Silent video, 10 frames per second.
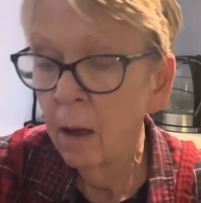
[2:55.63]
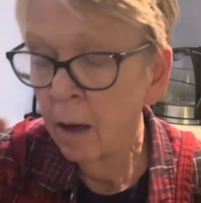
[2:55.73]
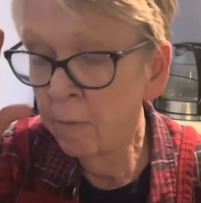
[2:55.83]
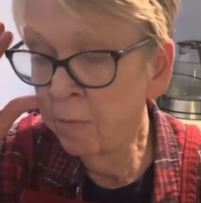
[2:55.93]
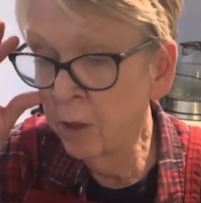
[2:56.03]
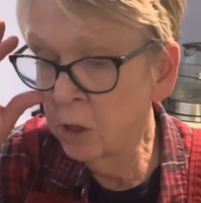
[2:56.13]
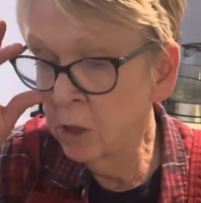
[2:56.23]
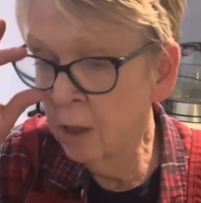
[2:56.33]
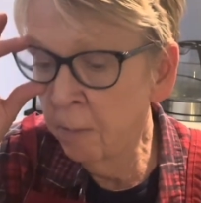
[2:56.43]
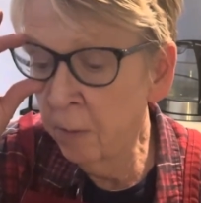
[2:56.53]
I watched a
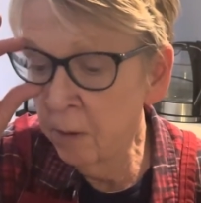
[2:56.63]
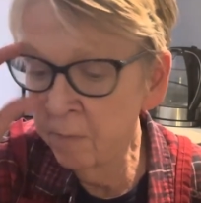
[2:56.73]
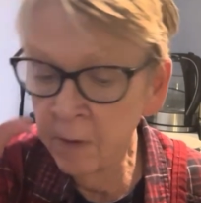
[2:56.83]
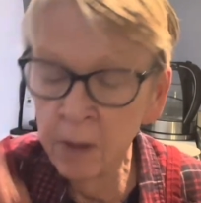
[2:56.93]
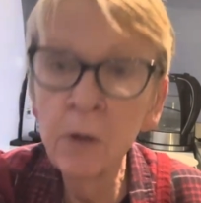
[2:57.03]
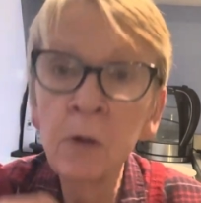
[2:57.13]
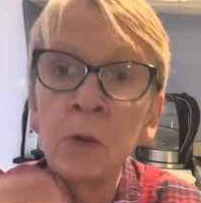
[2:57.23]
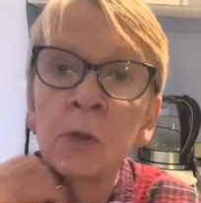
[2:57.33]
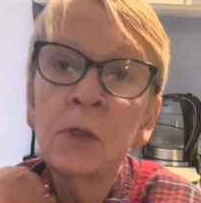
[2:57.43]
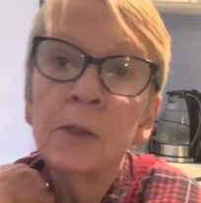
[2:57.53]
couple of
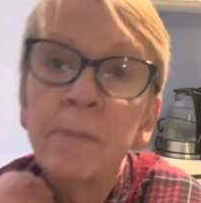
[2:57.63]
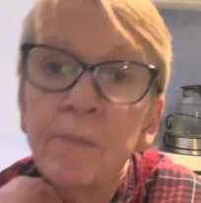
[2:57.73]
videos